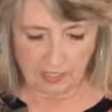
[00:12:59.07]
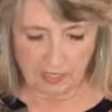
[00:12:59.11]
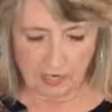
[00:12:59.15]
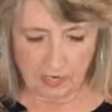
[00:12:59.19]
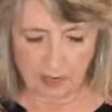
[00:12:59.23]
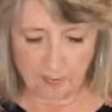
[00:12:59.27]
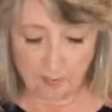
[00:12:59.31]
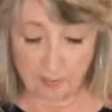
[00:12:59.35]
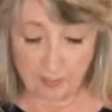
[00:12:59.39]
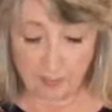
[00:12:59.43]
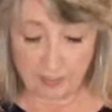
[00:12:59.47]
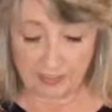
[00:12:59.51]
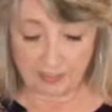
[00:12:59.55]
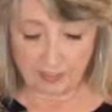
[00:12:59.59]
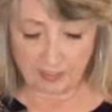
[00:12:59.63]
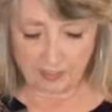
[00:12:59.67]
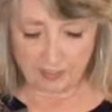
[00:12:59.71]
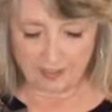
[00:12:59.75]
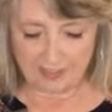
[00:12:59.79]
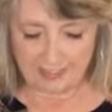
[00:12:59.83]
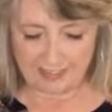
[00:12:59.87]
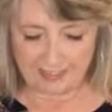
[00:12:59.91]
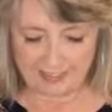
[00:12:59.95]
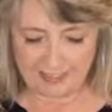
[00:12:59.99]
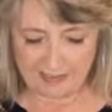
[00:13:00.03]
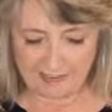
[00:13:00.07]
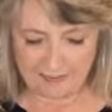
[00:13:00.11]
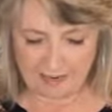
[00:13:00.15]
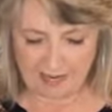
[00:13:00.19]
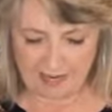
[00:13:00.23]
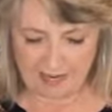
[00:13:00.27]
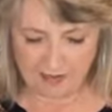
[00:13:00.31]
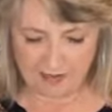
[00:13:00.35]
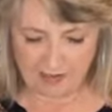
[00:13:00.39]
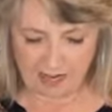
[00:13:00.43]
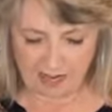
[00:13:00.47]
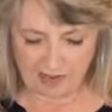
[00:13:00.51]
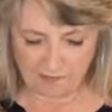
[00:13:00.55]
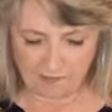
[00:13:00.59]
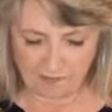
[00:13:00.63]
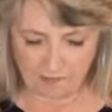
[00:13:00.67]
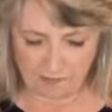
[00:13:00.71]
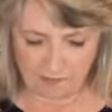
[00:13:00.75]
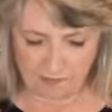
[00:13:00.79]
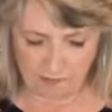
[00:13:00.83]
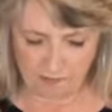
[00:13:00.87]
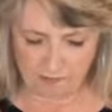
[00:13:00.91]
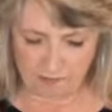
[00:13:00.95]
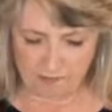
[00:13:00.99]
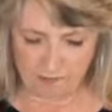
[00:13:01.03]
our printer is in my craft
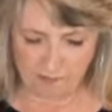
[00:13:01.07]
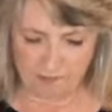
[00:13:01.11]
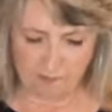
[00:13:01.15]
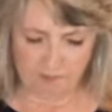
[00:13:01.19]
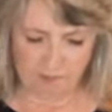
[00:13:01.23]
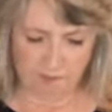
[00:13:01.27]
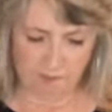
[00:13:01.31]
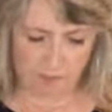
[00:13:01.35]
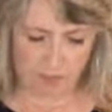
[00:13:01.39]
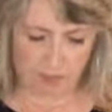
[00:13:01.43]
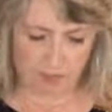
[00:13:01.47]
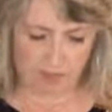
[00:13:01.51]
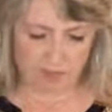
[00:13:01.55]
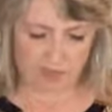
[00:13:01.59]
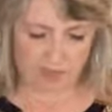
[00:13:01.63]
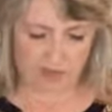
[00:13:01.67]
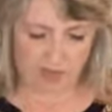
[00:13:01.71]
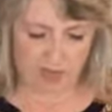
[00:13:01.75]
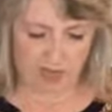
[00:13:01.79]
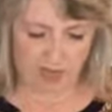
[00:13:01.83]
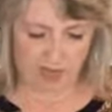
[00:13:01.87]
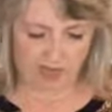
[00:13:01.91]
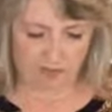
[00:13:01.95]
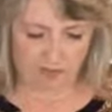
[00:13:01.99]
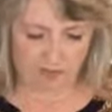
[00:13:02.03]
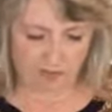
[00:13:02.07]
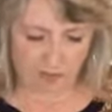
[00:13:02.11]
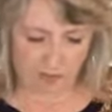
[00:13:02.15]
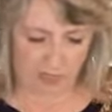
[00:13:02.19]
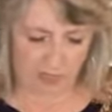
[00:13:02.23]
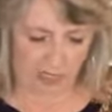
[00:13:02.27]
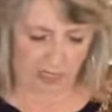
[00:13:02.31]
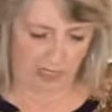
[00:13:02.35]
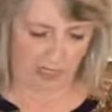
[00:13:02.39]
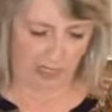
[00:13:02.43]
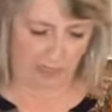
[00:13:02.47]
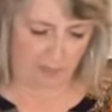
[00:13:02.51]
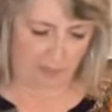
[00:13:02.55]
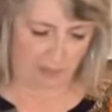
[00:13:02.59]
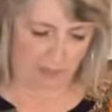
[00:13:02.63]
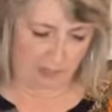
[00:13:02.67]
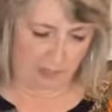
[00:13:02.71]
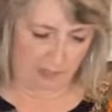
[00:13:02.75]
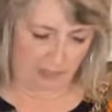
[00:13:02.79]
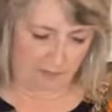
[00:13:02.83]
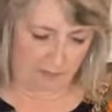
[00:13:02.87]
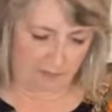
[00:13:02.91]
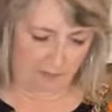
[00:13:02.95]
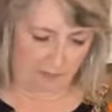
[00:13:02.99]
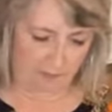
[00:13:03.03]
room, which is kind of a pain,
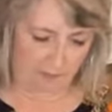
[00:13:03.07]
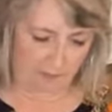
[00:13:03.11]
but